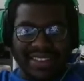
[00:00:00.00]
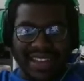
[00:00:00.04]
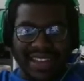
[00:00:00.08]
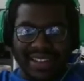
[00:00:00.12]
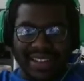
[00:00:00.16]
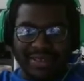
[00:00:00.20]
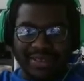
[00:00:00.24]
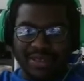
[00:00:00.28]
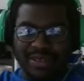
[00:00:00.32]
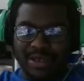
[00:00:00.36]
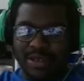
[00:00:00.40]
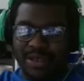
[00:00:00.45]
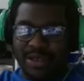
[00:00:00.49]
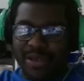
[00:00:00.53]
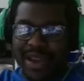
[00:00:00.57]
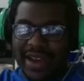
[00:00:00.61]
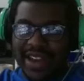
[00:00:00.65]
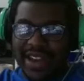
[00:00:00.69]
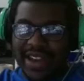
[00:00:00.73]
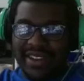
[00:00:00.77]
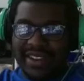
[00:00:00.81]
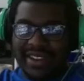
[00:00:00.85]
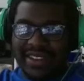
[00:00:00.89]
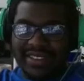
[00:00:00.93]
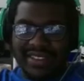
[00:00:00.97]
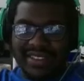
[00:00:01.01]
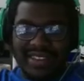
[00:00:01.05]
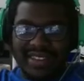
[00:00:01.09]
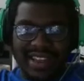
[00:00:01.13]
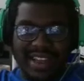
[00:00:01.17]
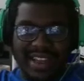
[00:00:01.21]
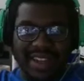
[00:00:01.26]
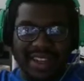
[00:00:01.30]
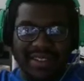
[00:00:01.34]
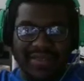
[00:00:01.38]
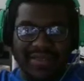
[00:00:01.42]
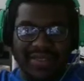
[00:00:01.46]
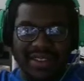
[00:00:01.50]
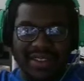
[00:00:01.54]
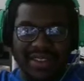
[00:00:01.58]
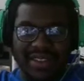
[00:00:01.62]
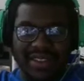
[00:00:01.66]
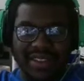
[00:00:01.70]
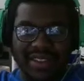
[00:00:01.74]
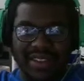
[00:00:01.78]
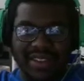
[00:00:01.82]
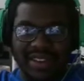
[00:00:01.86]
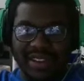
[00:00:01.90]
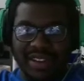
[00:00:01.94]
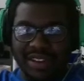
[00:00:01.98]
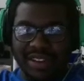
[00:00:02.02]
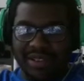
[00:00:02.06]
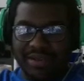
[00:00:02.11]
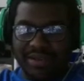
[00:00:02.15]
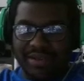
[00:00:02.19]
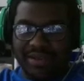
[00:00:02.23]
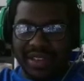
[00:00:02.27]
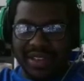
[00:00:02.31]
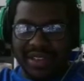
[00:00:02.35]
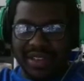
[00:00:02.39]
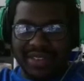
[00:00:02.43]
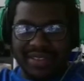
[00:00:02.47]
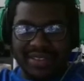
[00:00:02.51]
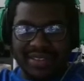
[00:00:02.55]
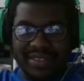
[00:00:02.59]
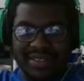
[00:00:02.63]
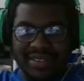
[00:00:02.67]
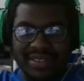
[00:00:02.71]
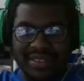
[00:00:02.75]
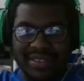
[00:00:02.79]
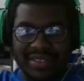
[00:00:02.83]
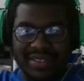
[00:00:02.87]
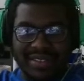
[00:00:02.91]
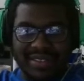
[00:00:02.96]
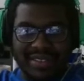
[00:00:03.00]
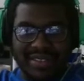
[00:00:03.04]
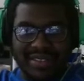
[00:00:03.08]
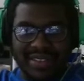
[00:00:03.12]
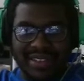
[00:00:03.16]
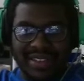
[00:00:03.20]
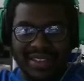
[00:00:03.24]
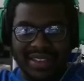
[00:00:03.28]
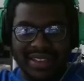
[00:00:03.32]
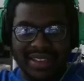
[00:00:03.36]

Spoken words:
I don't know why that doesn't have the augment thing.